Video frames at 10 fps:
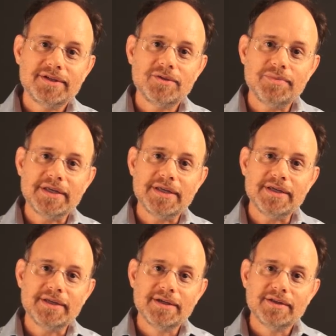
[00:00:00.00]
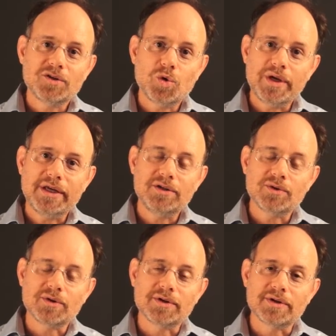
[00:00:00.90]
to be queen
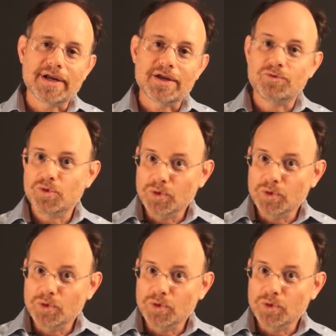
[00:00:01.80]
or head